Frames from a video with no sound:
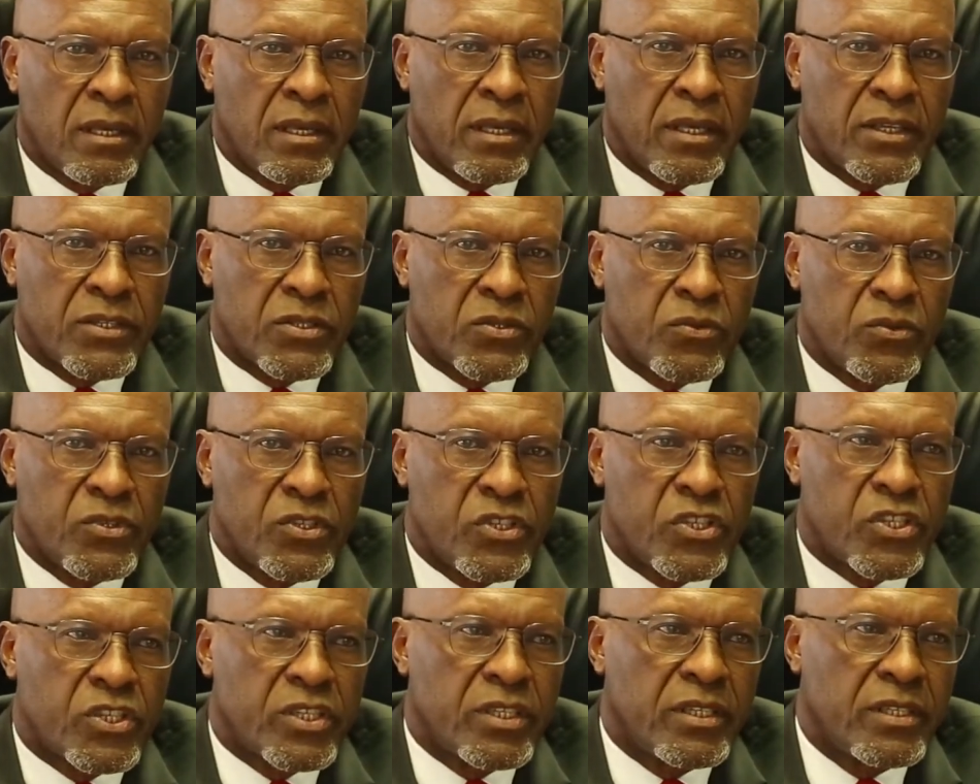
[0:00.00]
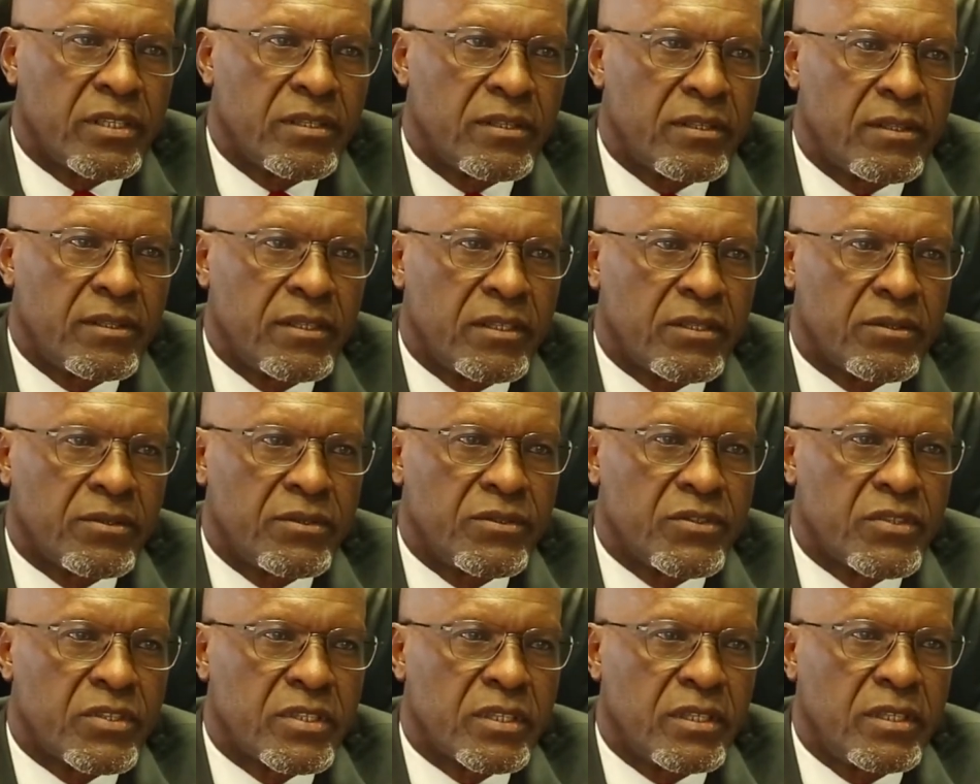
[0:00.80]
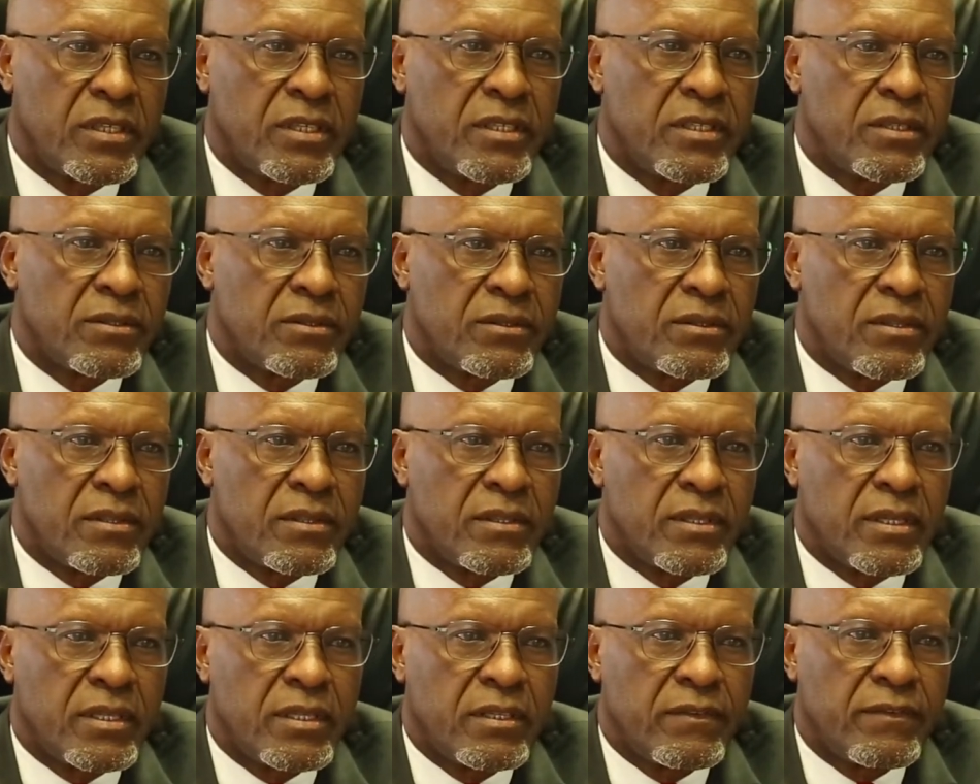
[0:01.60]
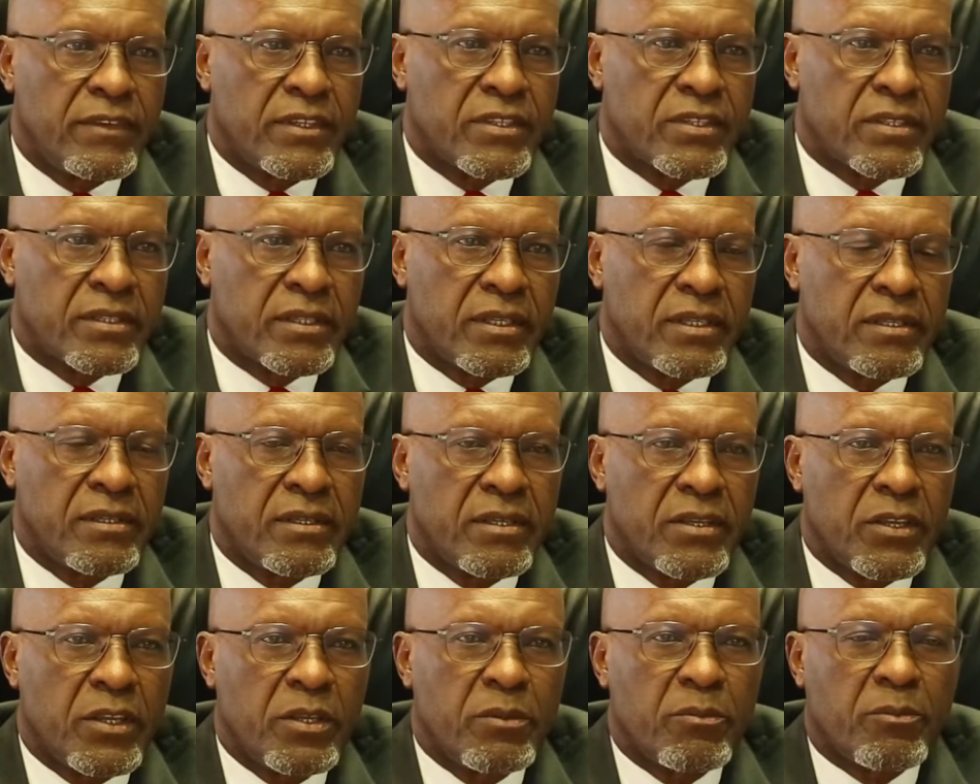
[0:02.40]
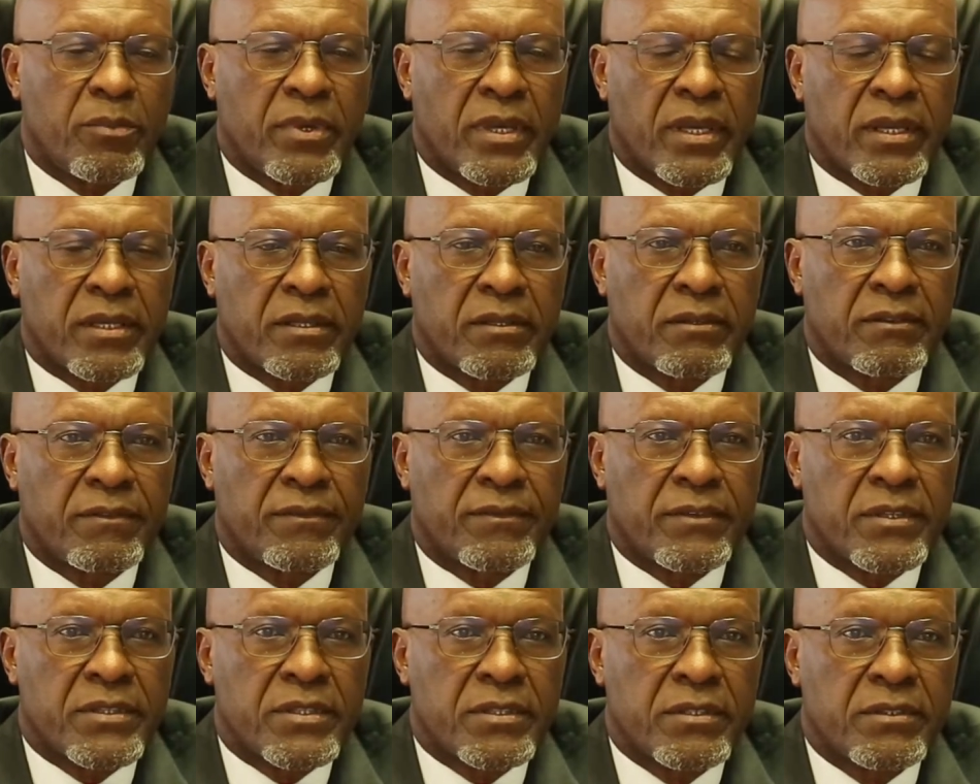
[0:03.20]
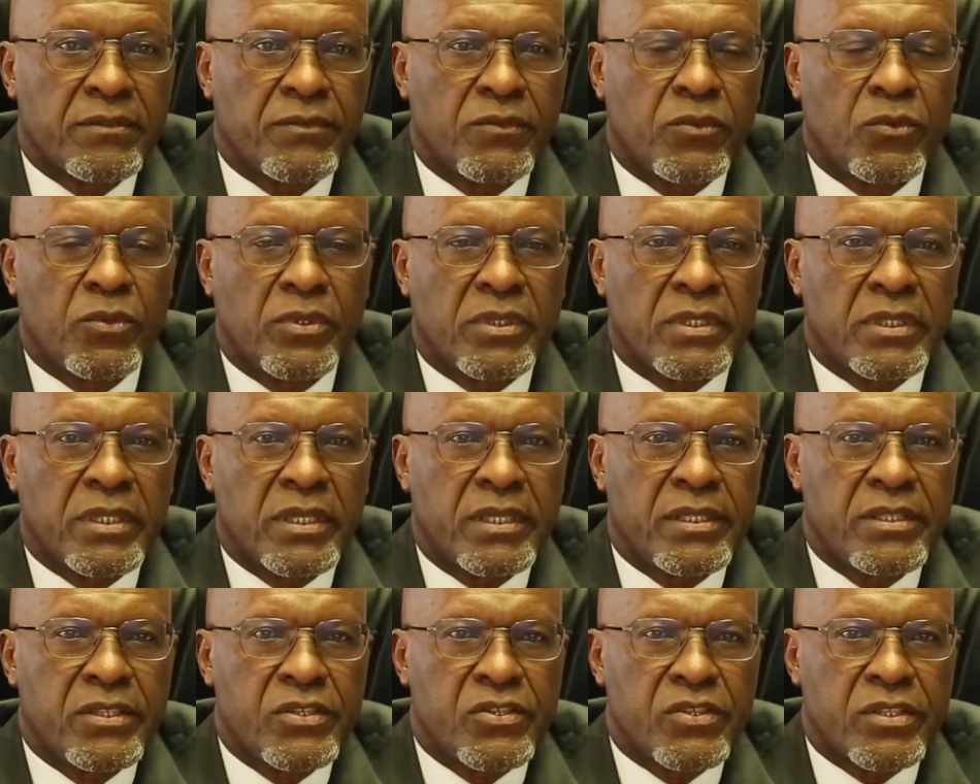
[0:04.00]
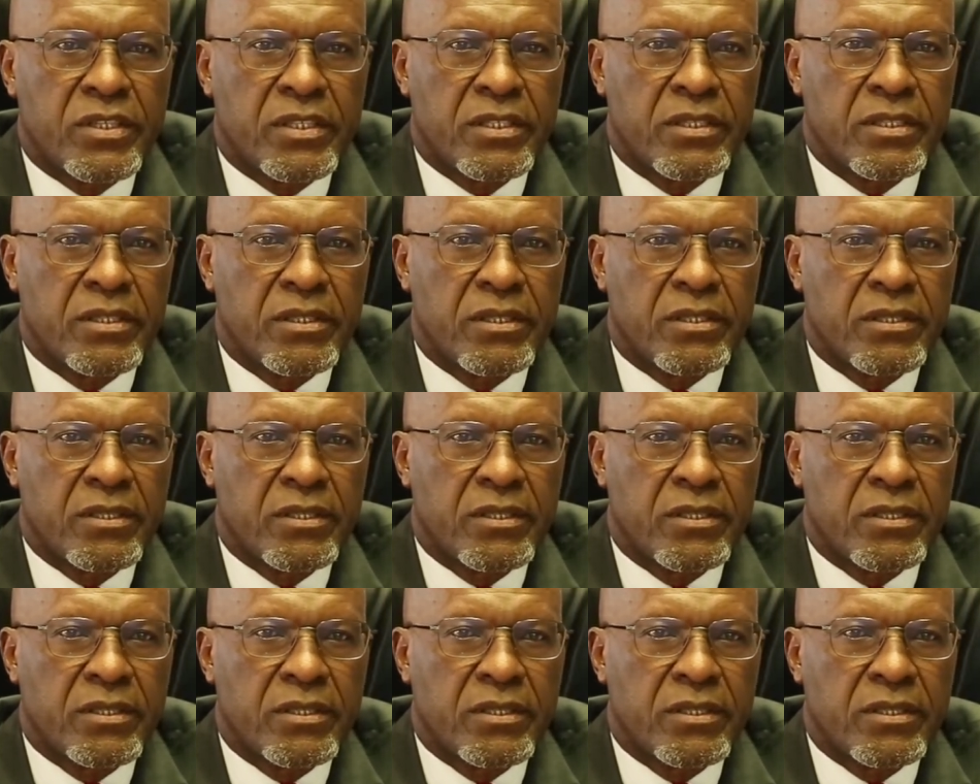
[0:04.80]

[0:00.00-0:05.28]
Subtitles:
as we share the concern on the devastating impact of fossil fuel energy